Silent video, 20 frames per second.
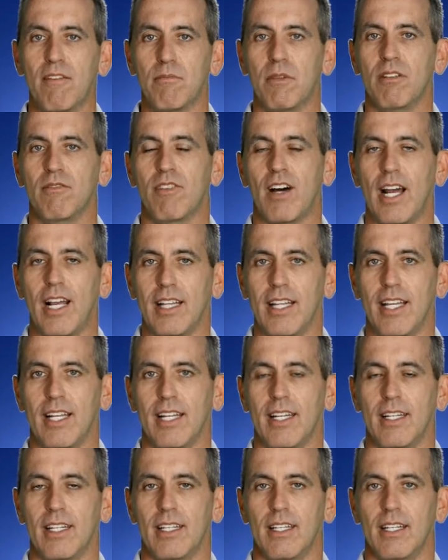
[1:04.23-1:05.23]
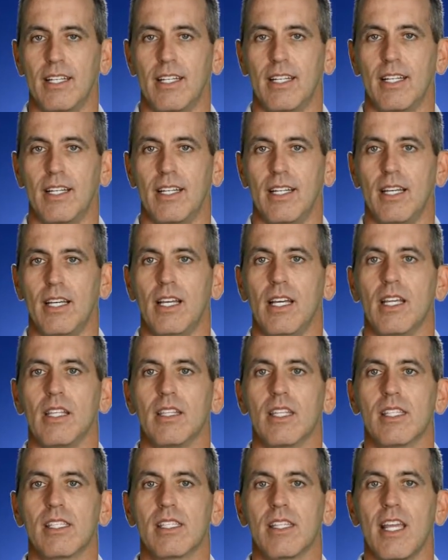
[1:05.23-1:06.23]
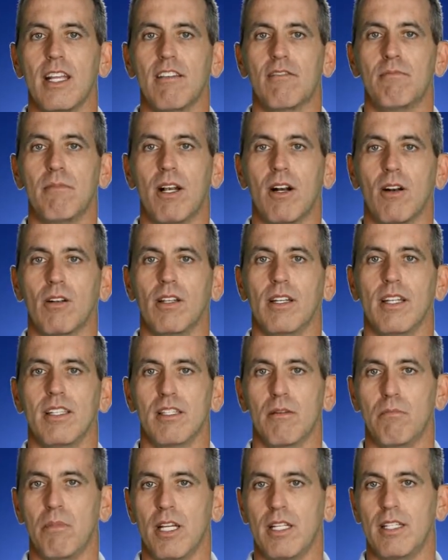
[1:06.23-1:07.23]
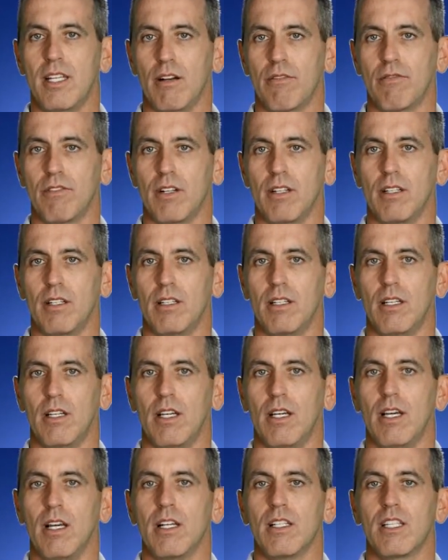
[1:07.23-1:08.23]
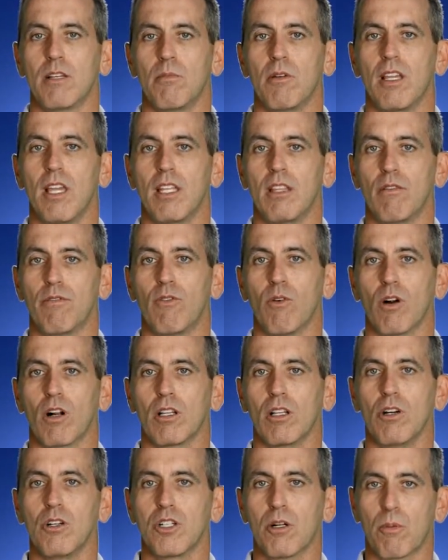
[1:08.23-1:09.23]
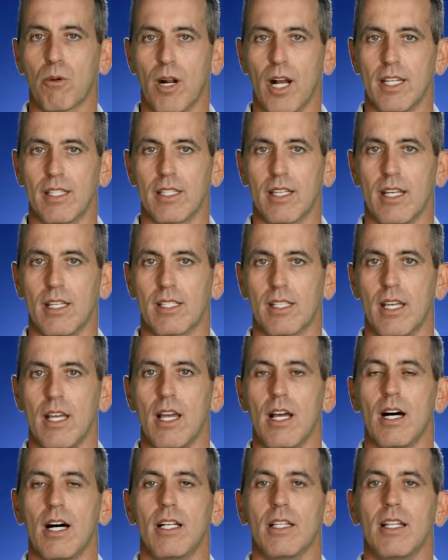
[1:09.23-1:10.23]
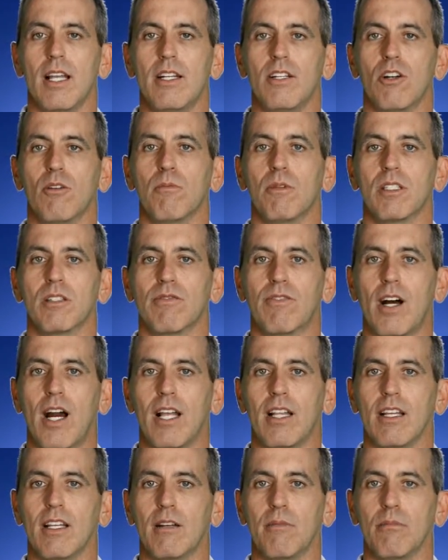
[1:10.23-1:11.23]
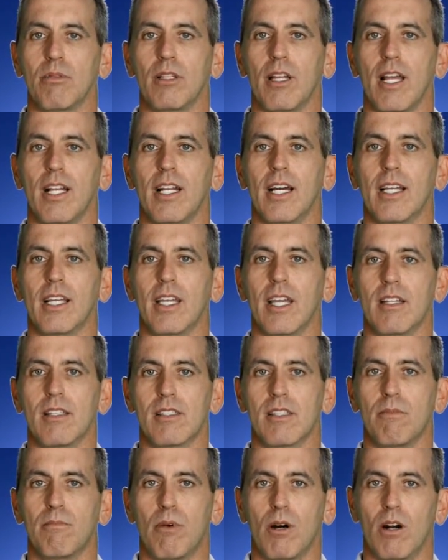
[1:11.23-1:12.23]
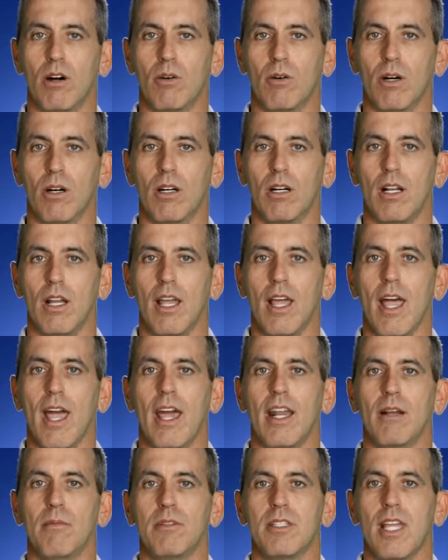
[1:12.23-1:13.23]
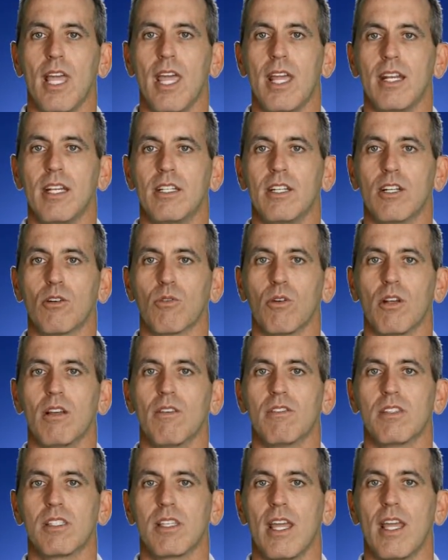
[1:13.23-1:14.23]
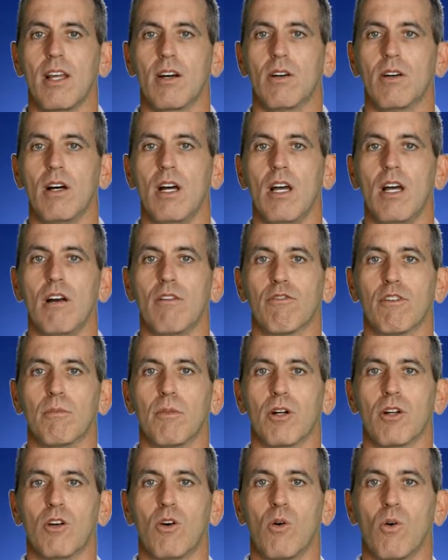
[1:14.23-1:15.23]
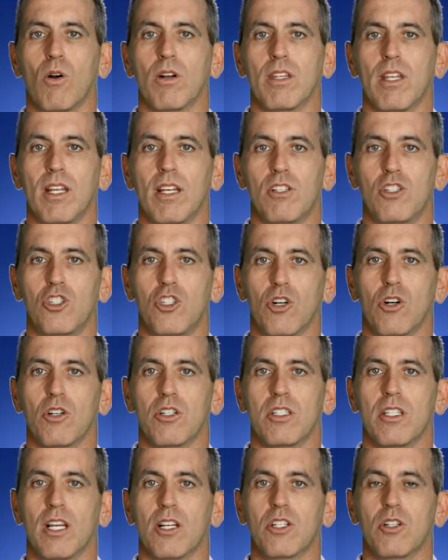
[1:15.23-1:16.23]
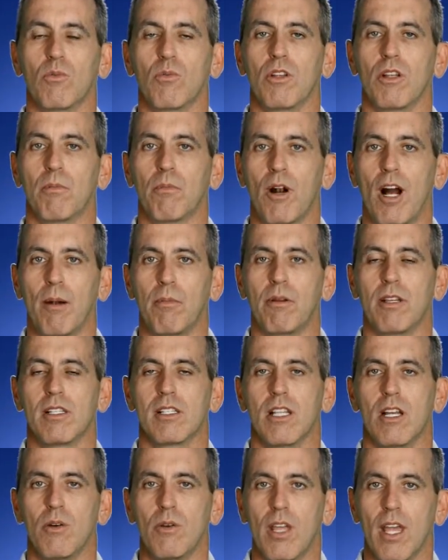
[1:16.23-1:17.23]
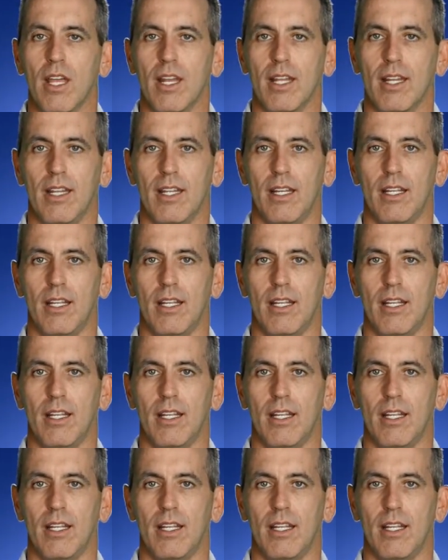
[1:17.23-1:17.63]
been violated. The state of Maryland is a bit different. To begin the foreclosure process, a lender must file a complaint against the borrower and obtain a decree of sale from a court that has jurisdiction where the property is located.